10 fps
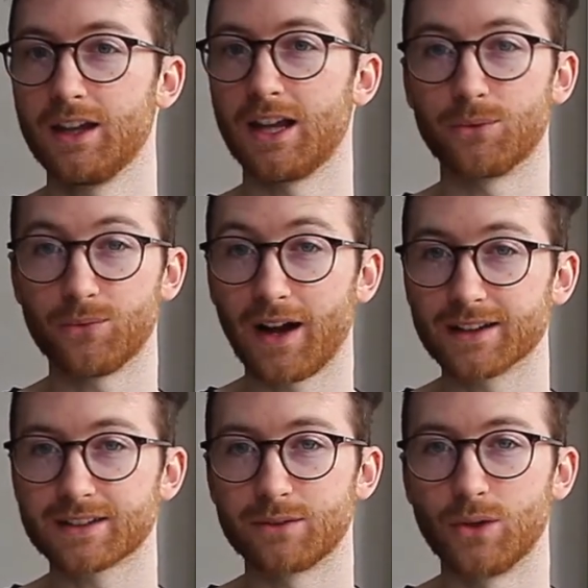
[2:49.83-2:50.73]
In
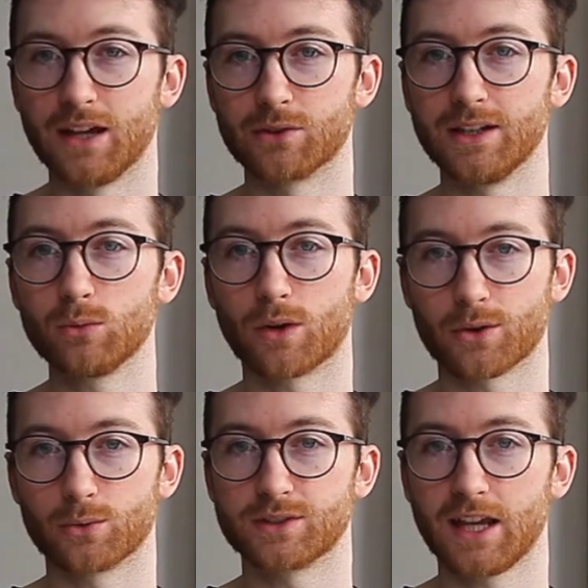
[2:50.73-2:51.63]
fact, if you ever need one of
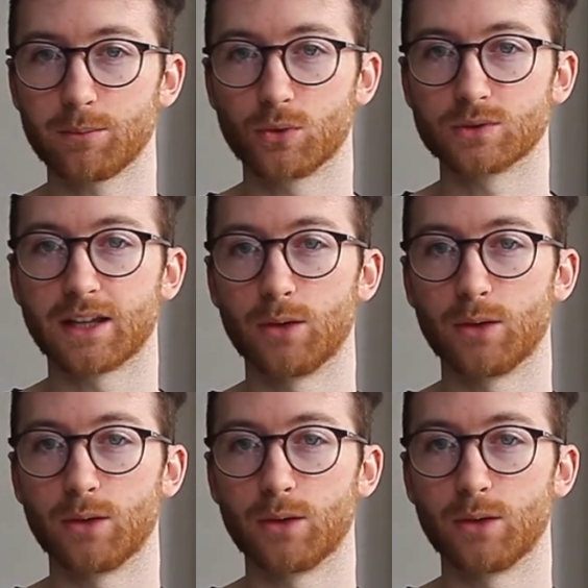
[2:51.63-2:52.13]
those tables,